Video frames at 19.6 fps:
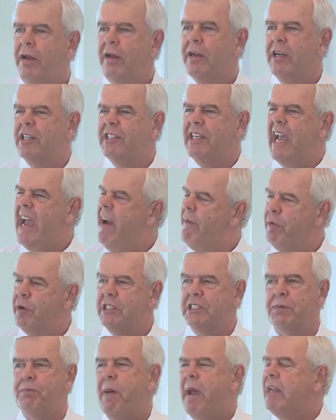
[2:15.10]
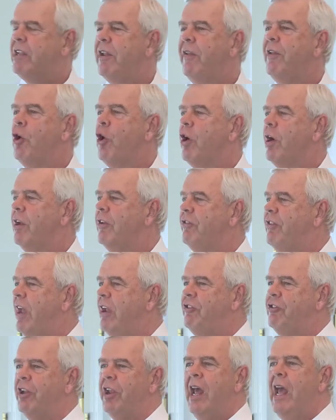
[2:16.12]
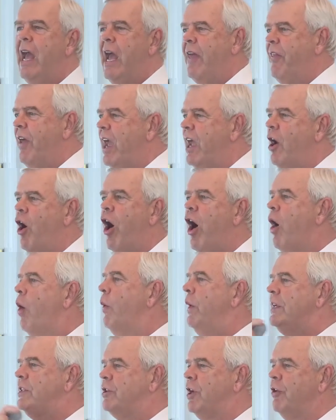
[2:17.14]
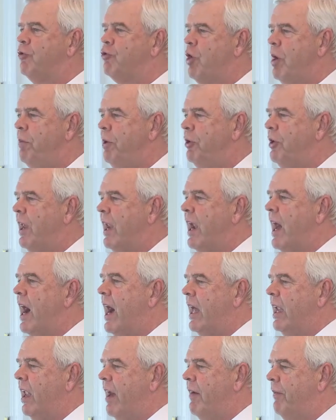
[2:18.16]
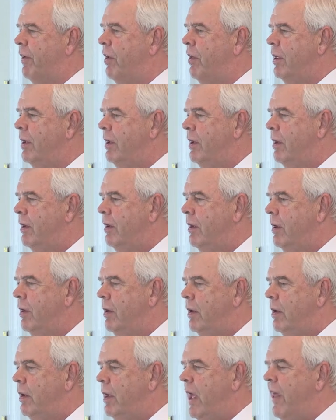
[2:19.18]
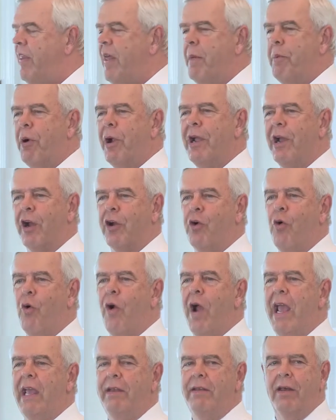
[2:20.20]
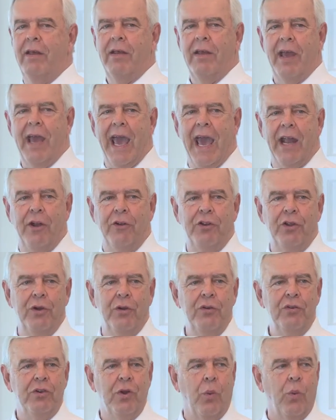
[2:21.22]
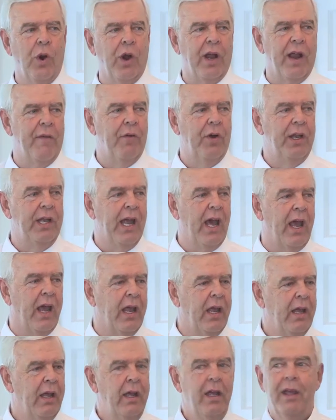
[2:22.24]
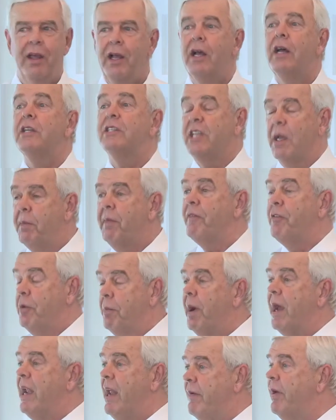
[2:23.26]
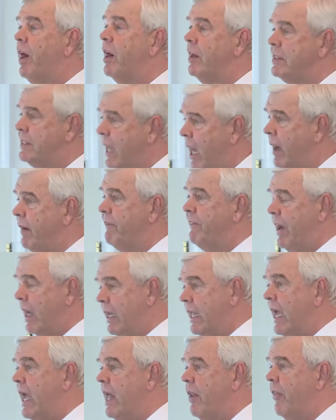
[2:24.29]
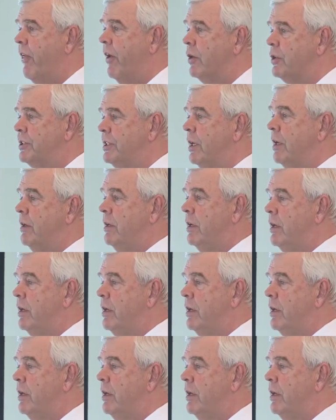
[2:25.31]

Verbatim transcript: because they have respect in the organization and they always contribute at a high level. And they bring a great attitude to work every day. Some of you might have a hard time finding eight of those.